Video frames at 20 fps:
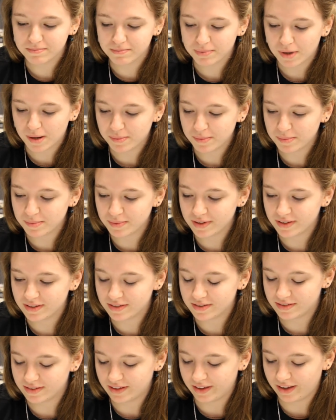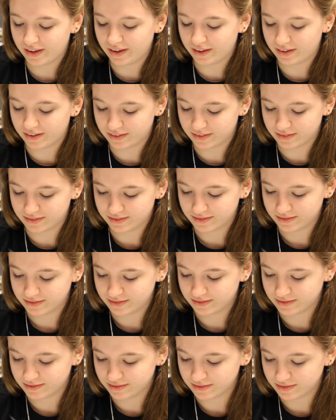Probably seeing
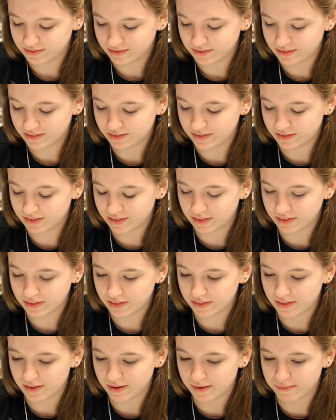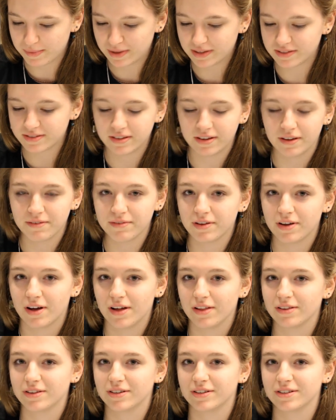the mixing of the
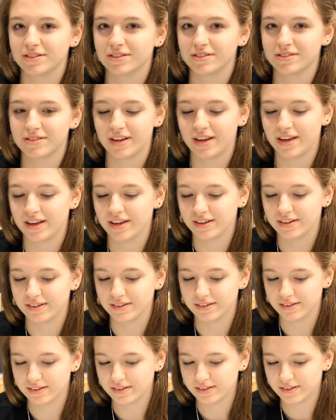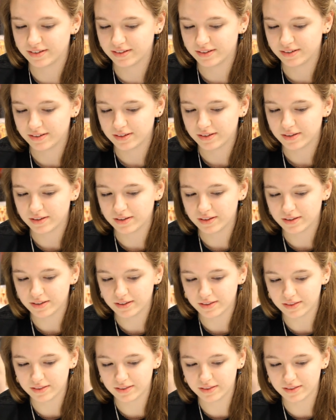colors
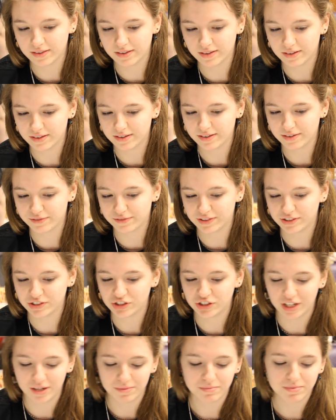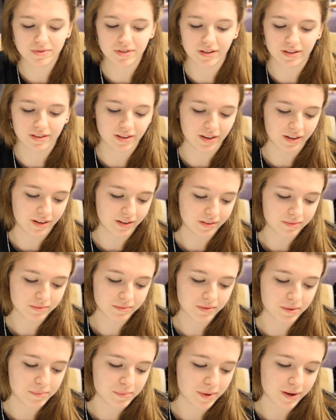and the different shapes that they
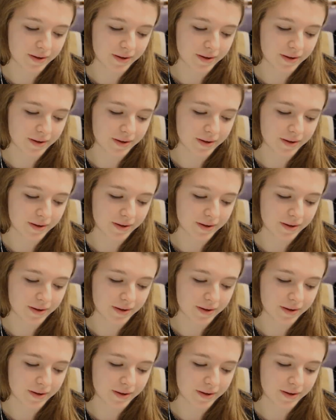can make.